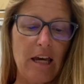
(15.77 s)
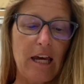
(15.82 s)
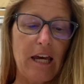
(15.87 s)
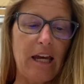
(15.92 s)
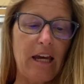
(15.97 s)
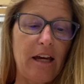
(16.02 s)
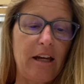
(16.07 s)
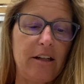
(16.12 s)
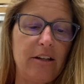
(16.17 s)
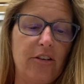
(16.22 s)

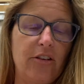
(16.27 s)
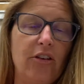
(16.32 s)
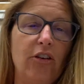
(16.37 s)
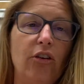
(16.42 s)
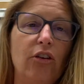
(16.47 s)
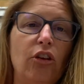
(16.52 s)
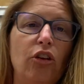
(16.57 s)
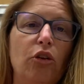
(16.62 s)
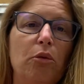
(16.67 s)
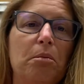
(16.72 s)
and so
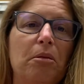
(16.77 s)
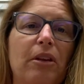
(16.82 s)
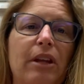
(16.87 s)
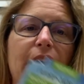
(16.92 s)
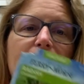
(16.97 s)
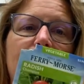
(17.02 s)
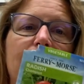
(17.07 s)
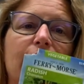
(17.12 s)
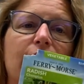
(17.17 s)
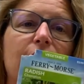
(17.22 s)
you
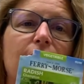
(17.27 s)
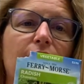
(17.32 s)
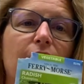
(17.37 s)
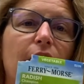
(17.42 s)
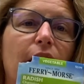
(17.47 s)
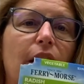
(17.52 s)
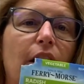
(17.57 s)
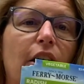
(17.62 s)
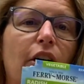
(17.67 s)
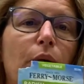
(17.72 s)
planted
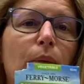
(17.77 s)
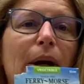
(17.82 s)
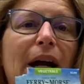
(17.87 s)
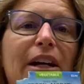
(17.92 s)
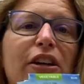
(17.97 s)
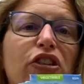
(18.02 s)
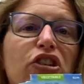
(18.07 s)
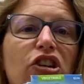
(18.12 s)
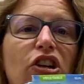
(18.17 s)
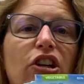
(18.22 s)
a
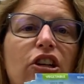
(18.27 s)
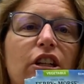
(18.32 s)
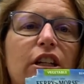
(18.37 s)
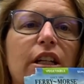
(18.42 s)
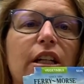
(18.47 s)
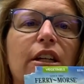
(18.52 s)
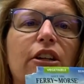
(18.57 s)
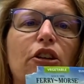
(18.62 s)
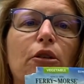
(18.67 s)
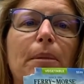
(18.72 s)
radish garden
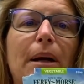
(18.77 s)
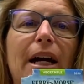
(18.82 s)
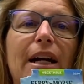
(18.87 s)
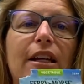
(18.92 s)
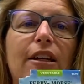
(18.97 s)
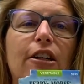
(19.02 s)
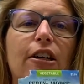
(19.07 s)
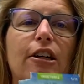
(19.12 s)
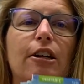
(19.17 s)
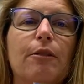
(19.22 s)
in your
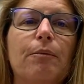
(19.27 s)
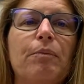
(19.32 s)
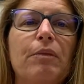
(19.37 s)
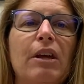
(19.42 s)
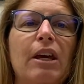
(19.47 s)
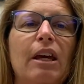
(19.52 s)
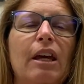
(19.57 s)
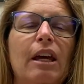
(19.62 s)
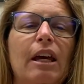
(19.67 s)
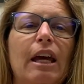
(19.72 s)
backyard.
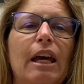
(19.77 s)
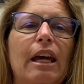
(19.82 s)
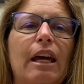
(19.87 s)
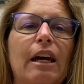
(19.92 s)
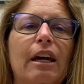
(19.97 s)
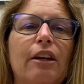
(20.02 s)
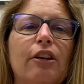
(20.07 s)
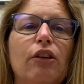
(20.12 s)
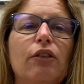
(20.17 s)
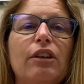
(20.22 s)

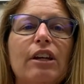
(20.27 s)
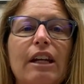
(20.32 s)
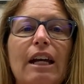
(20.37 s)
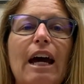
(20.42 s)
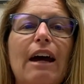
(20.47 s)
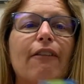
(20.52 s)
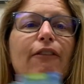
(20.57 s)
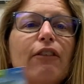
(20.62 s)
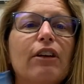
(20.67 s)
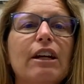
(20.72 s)
And you did
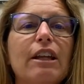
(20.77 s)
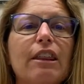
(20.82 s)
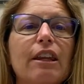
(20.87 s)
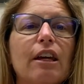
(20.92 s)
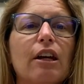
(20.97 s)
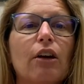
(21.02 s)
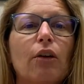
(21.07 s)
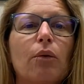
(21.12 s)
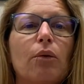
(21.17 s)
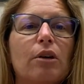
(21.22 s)
everything
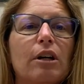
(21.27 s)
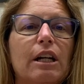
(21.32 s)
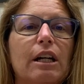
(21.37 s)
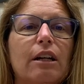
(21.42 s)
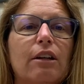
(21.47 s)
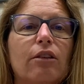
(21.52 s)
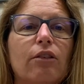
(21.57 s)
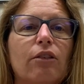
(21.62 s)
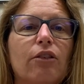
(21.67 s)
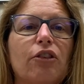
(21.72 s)
according
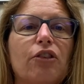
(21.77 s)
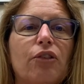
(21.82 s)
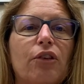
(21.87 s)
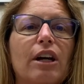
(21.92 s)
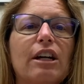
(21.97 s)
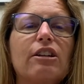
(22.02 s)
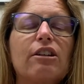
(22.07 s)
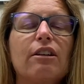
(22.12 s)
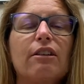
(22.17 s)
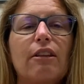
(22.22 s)
to the
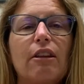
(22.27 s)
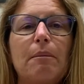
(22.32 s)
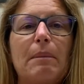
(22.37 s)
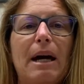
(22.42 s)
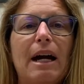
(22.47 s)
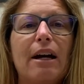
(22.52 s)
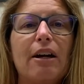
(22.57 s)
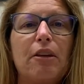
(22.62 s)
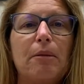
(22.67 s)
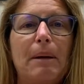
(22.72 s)
directions on the
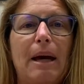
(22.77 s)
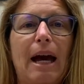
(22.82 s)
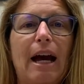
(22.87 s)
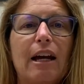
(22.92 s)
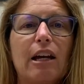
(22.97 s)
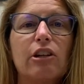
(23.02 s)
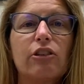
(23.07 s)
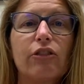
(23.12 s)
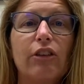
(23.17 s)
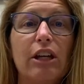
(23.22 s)
back of the
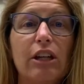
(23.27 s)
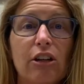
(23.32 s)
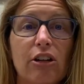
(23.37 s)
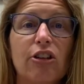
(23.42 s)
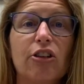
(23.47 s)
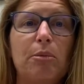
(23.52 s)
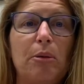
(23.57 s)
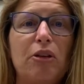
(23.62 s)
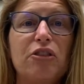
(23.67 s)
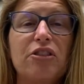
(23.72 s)
package that you're
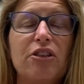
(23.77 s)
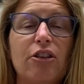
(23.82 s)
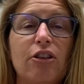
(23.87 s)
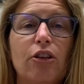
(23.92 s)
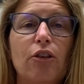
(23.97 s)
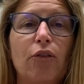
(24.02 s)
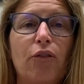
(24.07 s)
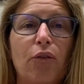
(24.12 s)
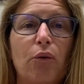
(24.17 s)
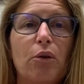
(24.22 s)
supposed to
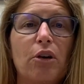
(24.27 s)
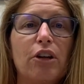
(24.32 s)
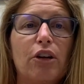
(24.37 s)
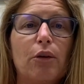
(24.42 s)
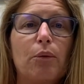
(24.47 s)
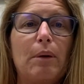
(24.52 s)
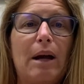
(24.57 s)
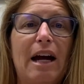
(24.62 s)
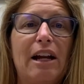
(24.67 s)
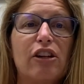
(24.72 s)
do for
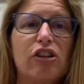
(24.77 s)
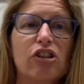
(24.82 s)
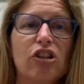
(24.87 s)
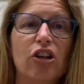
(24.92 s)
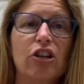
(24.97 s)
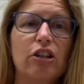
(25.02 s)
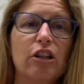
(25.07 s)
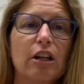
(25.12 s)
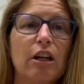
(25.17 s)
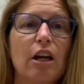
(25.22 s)
your radish
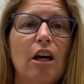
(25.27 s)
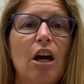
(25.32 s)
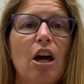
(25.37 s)
garden.